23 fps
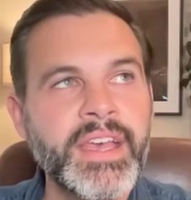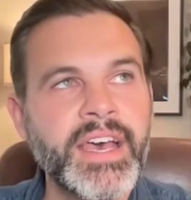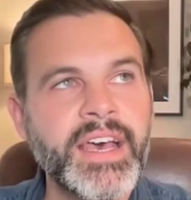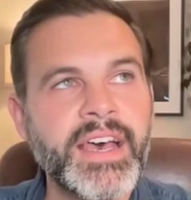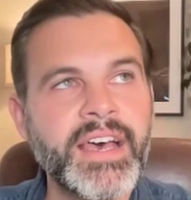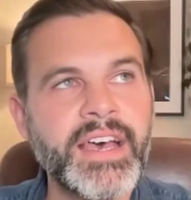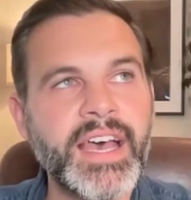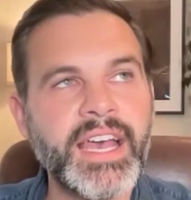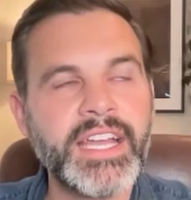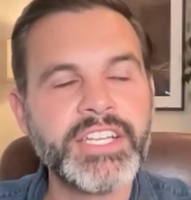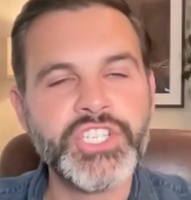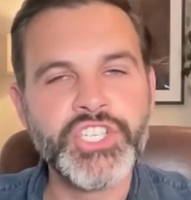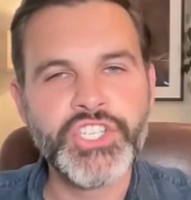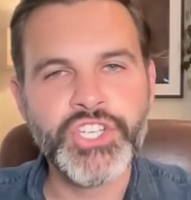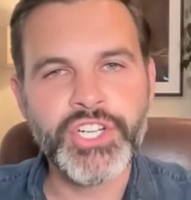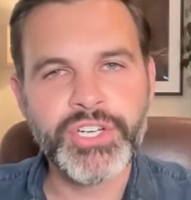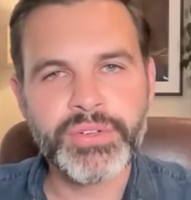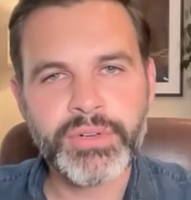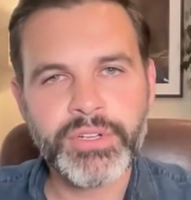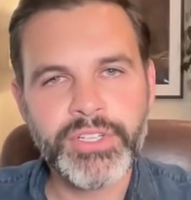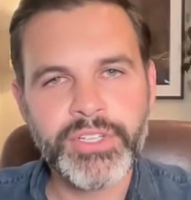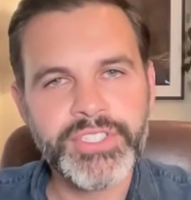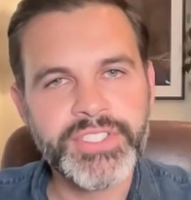a
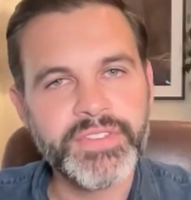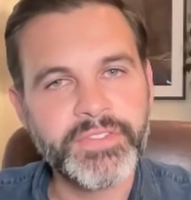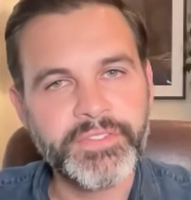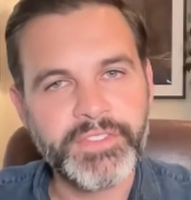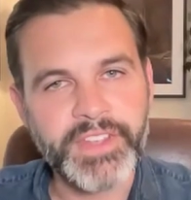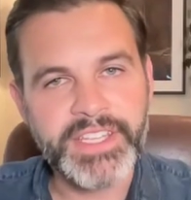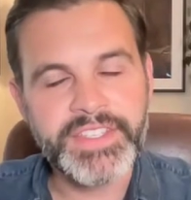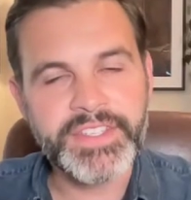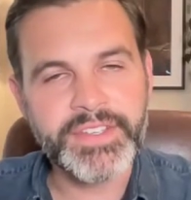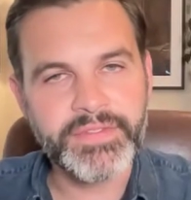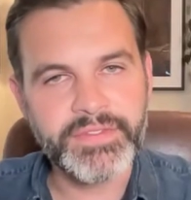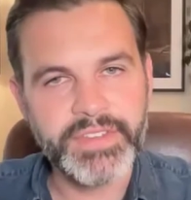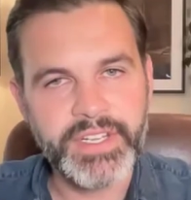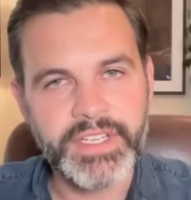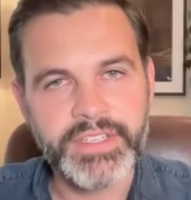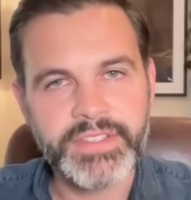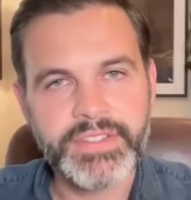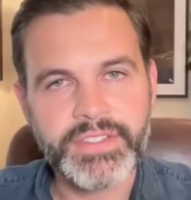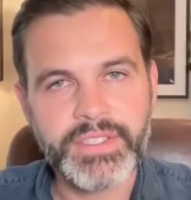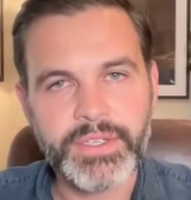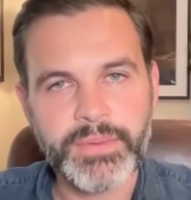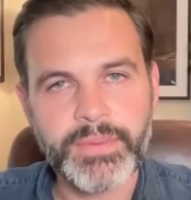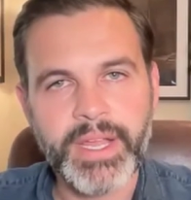general
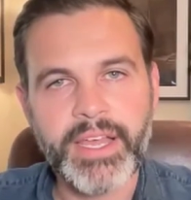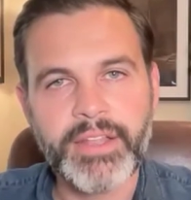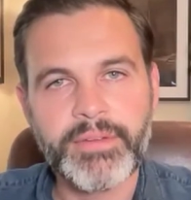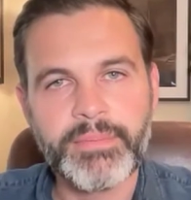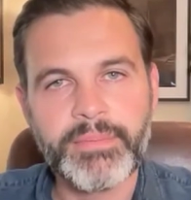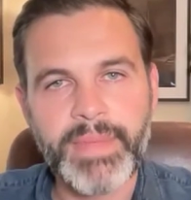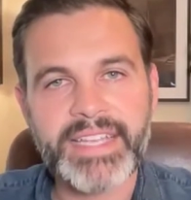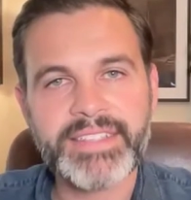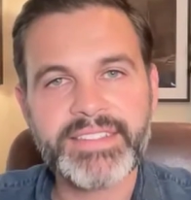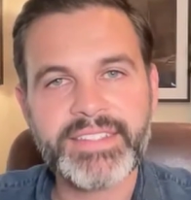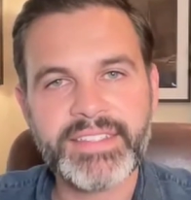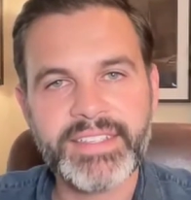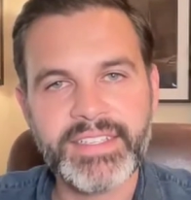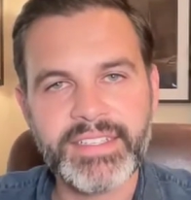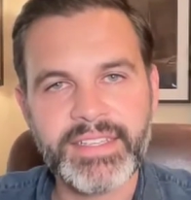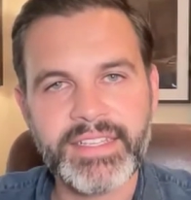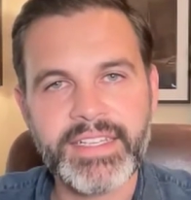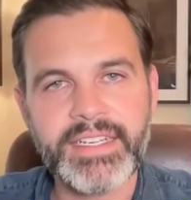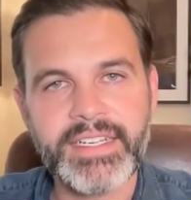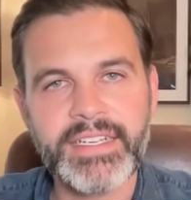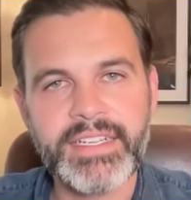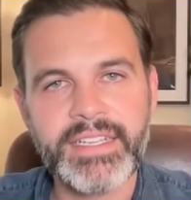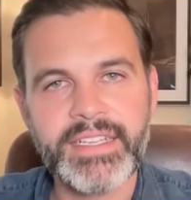defensiveness around
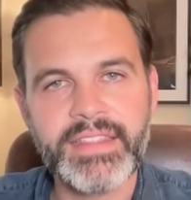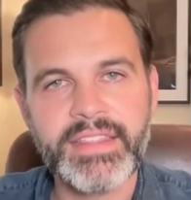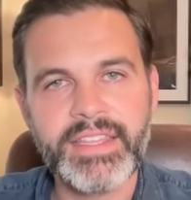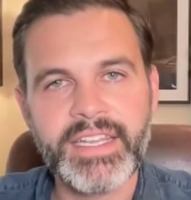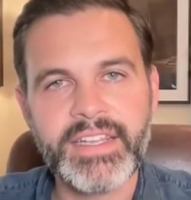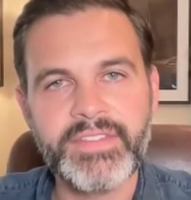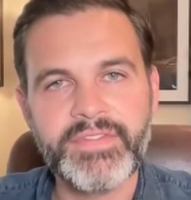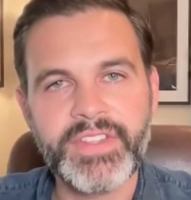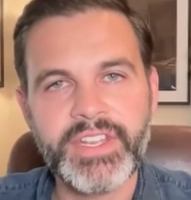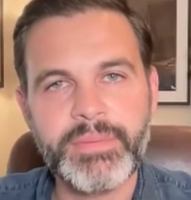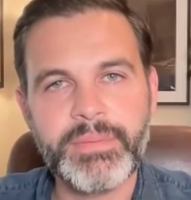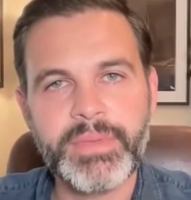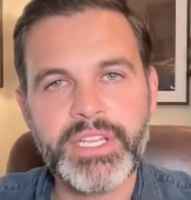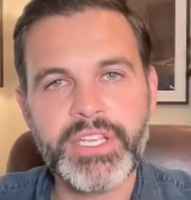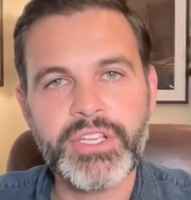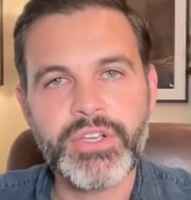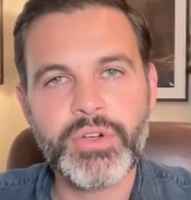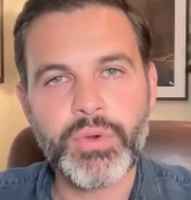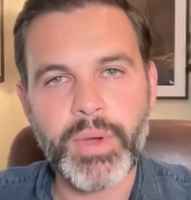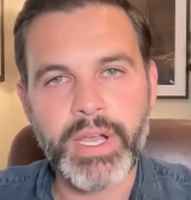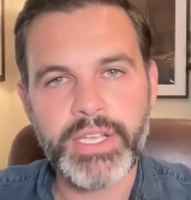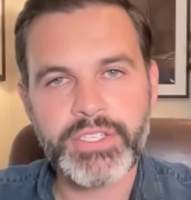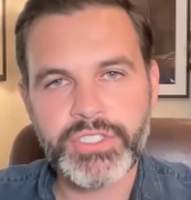masculinity, that if anybody
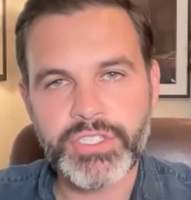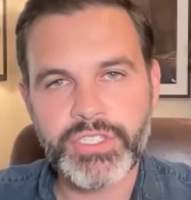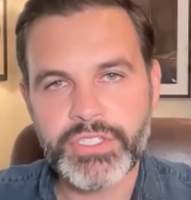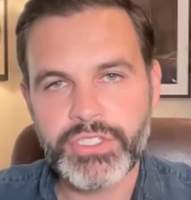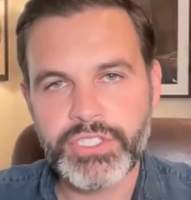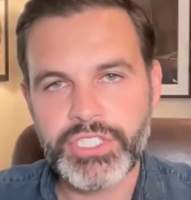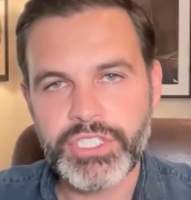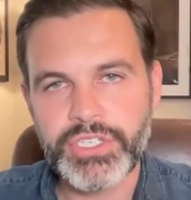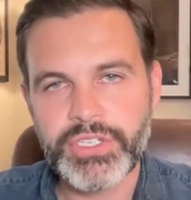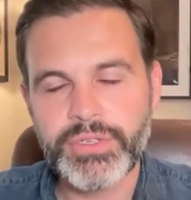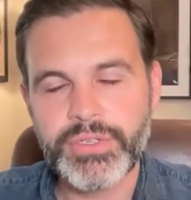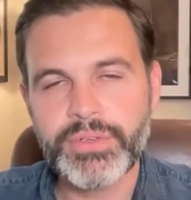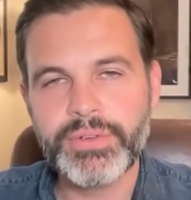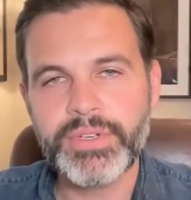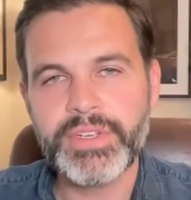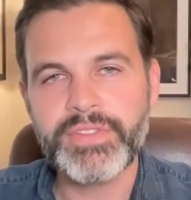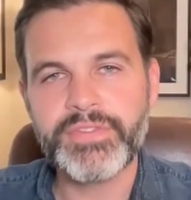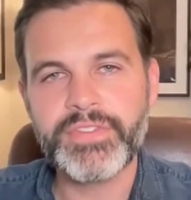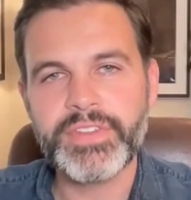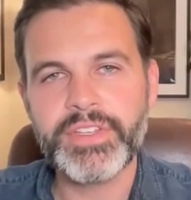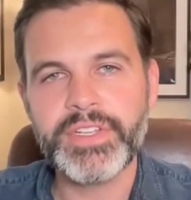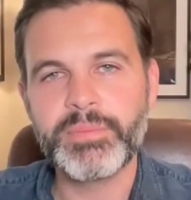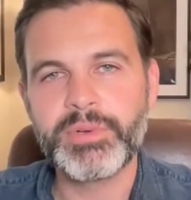questions you,
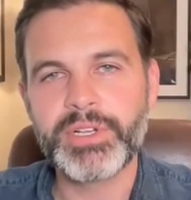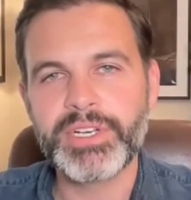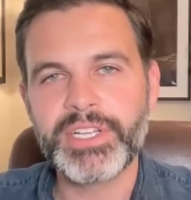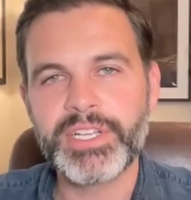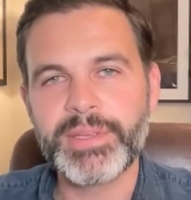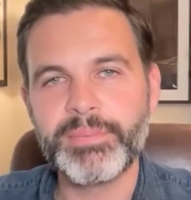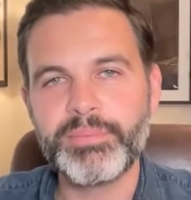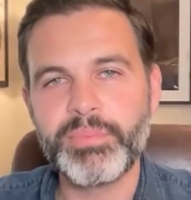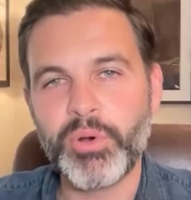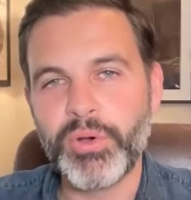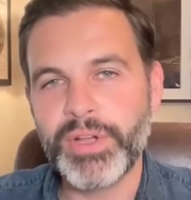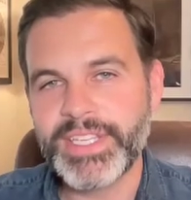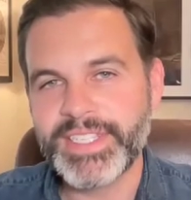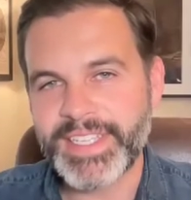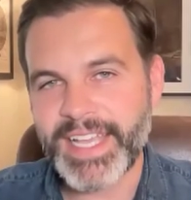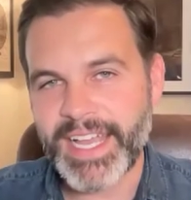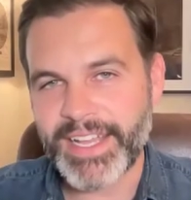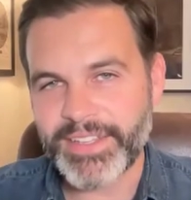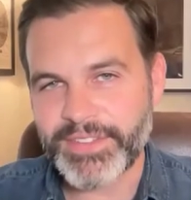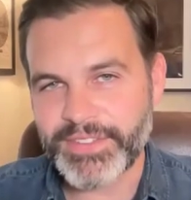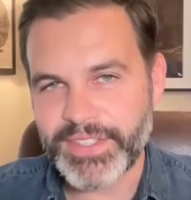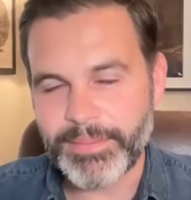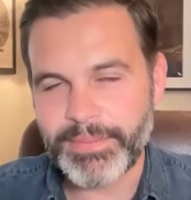if anybody points
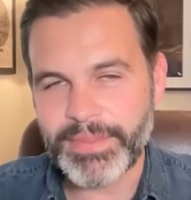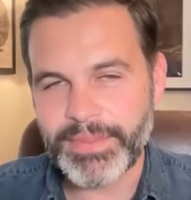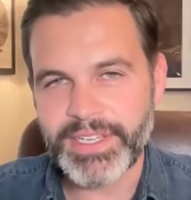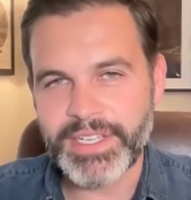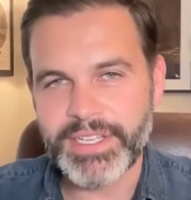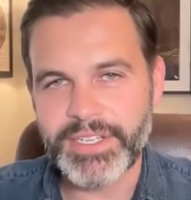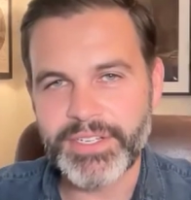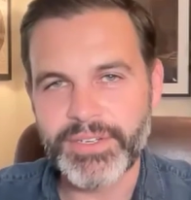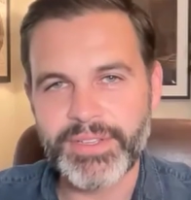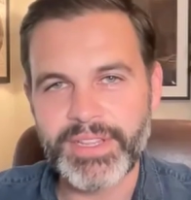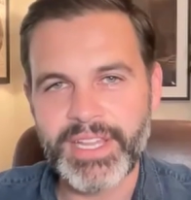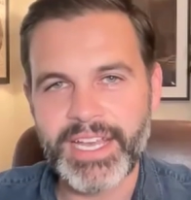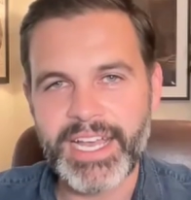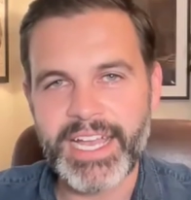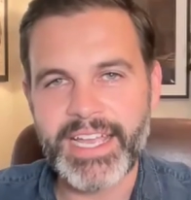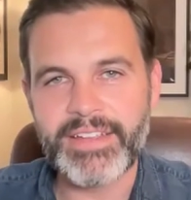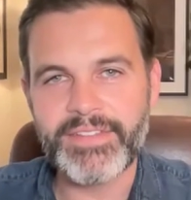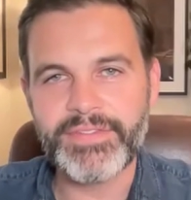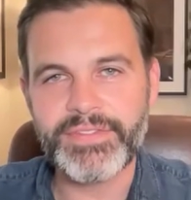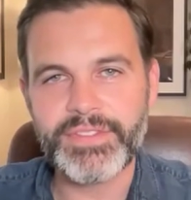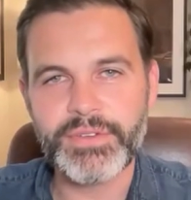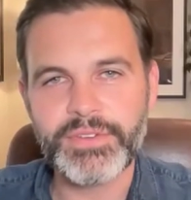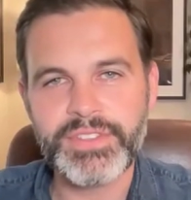out something in your
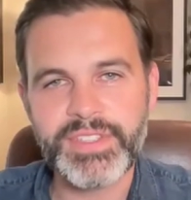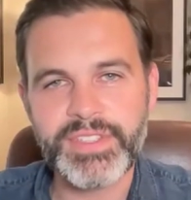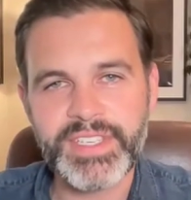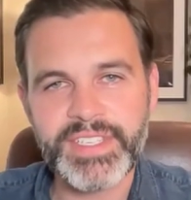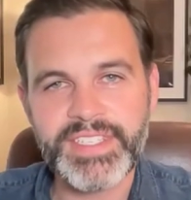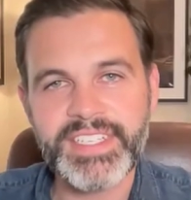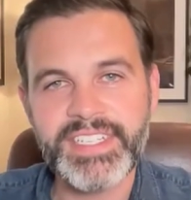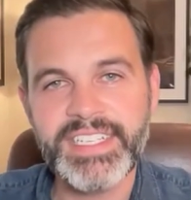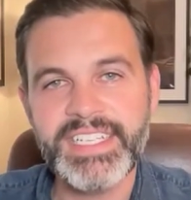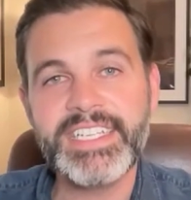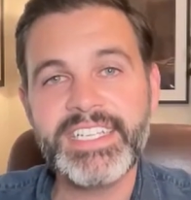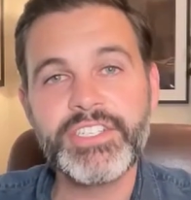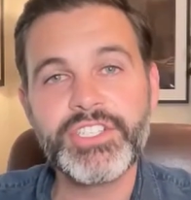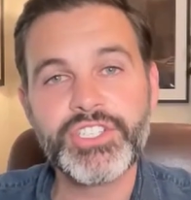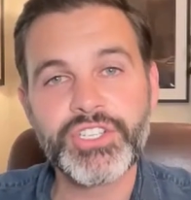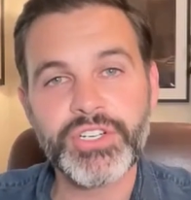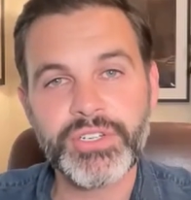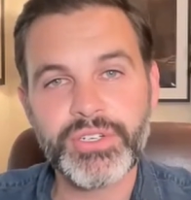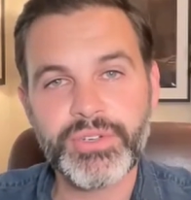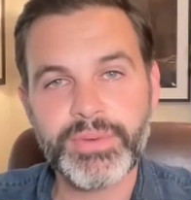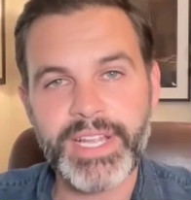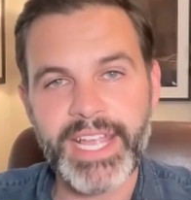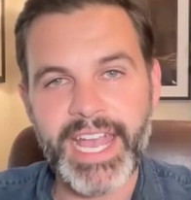life, there's this
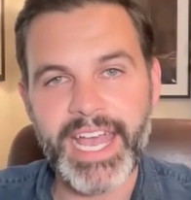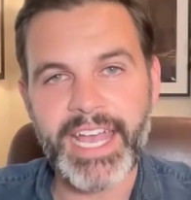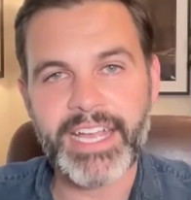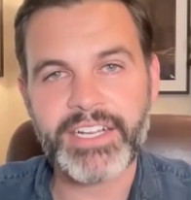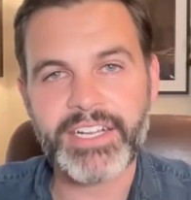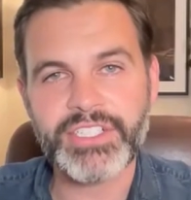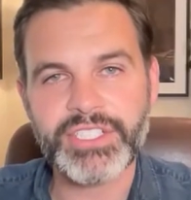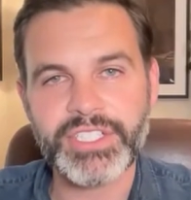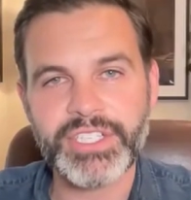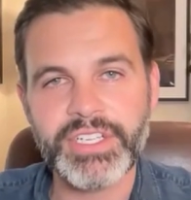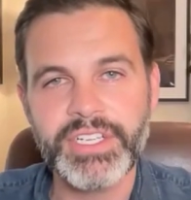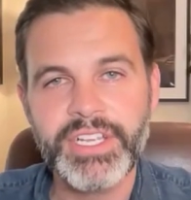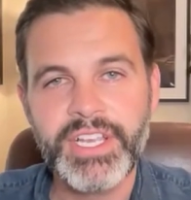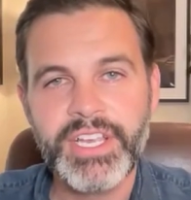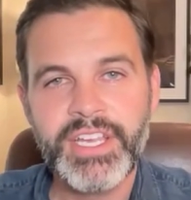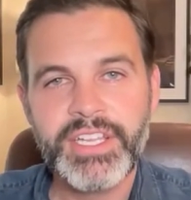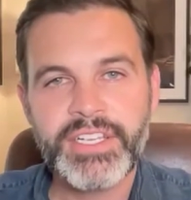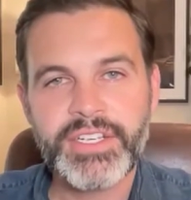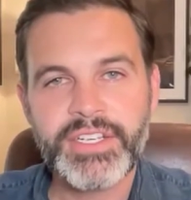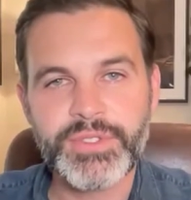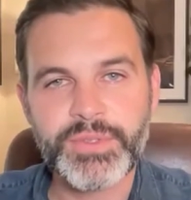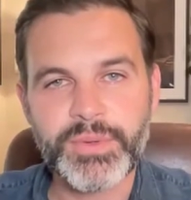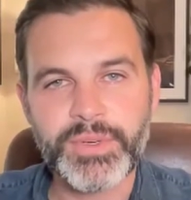knee-jerk reaction
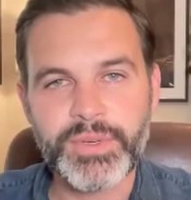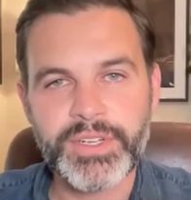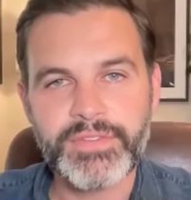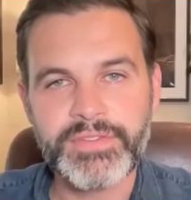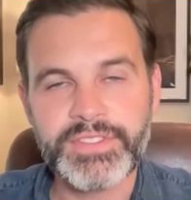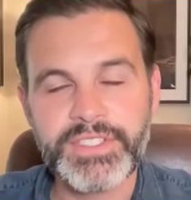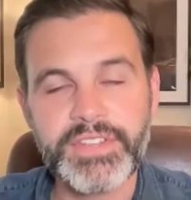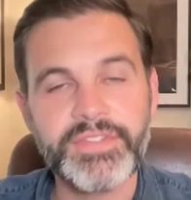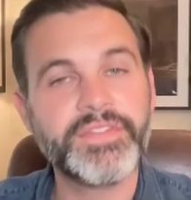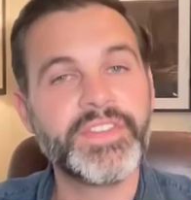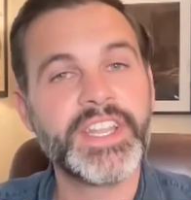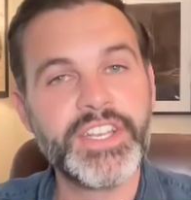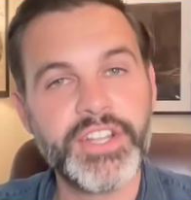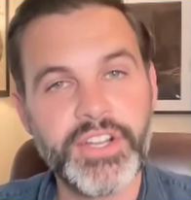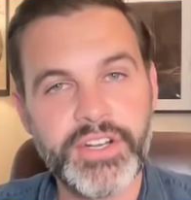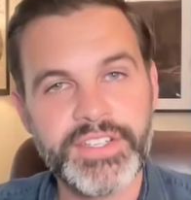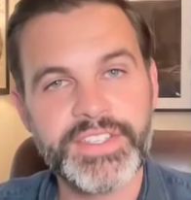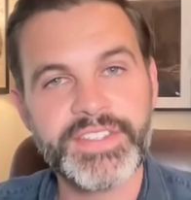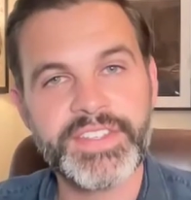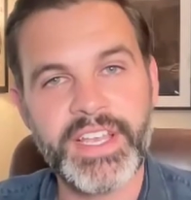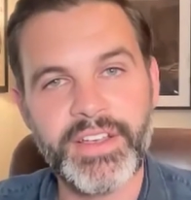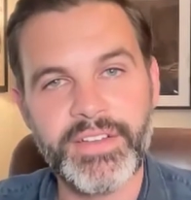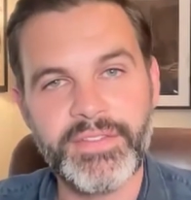to sort of defend
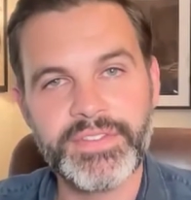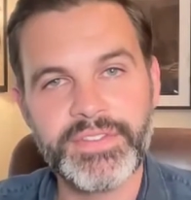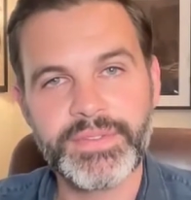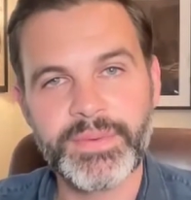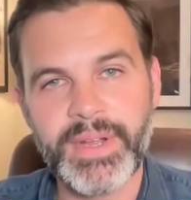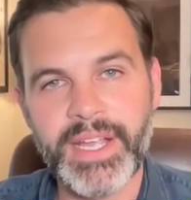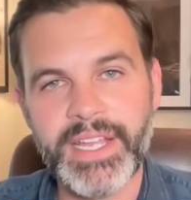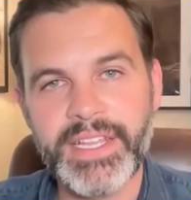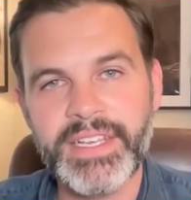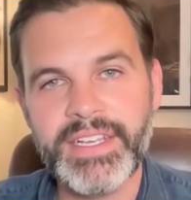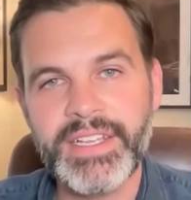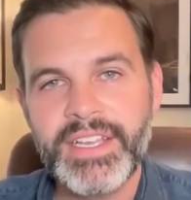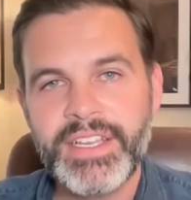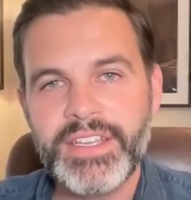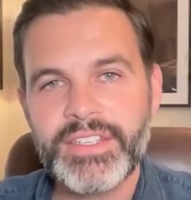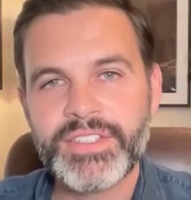ourselves, right?